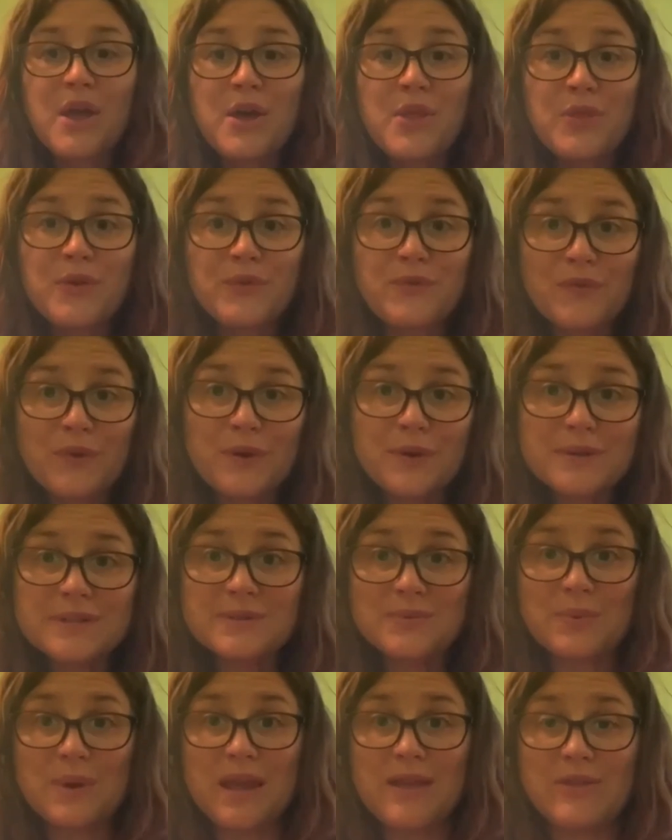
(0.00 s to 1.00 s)
The first
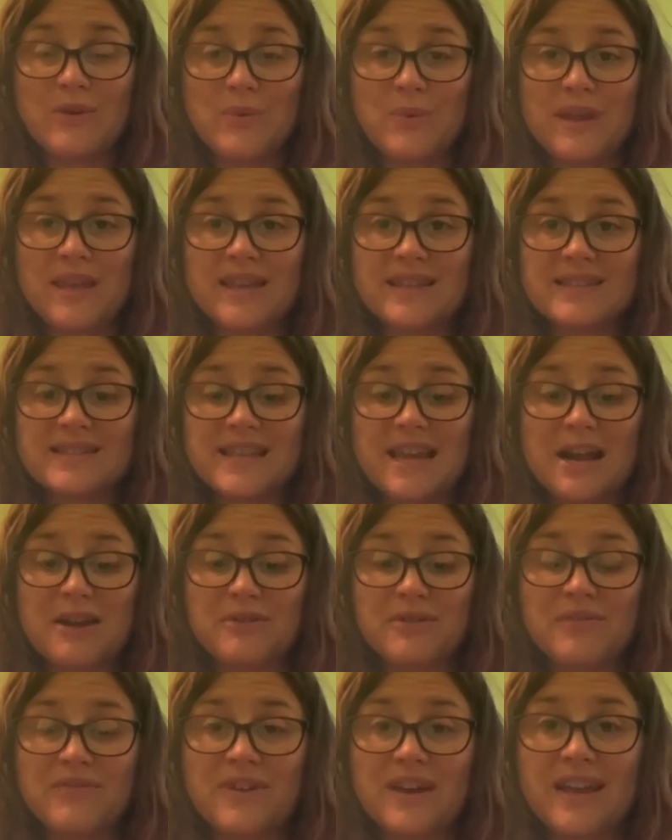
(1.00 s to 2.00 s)
way that we can
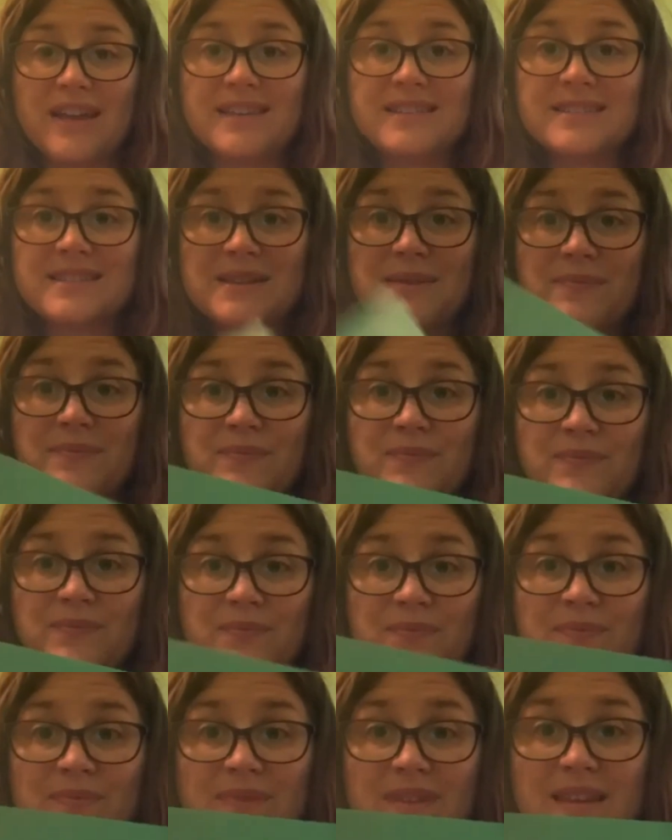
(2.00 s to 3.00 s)
sacrifice
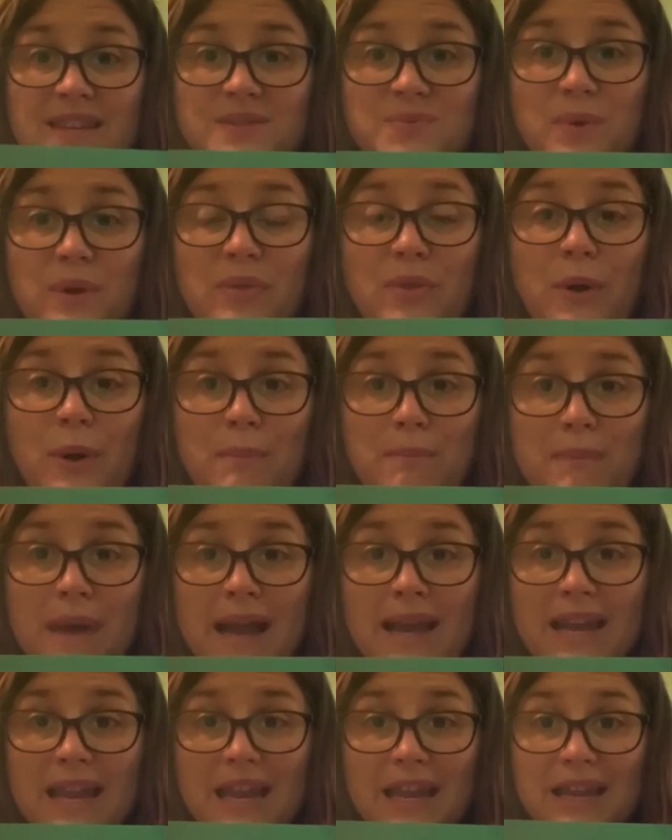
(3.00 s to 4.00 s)
is with our
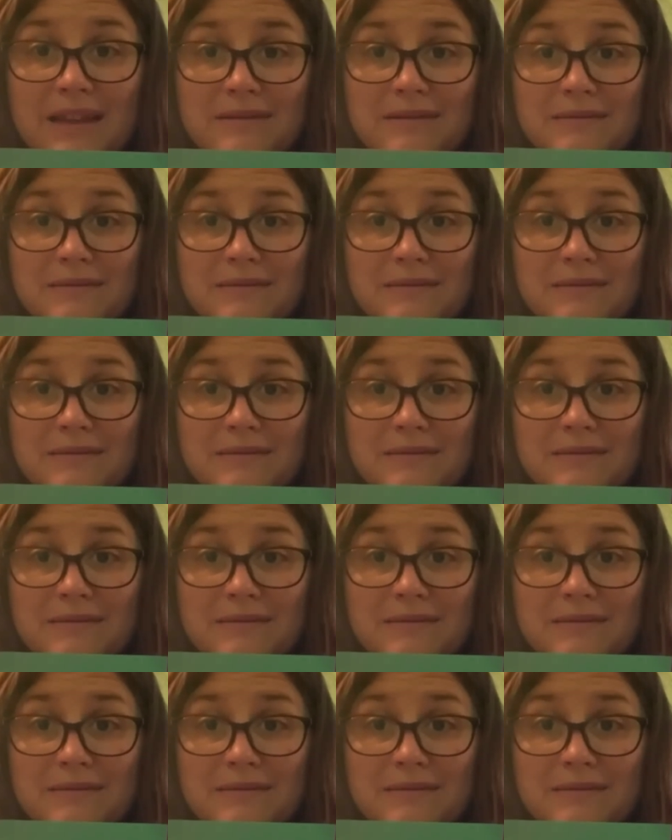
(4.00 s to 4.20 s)
money.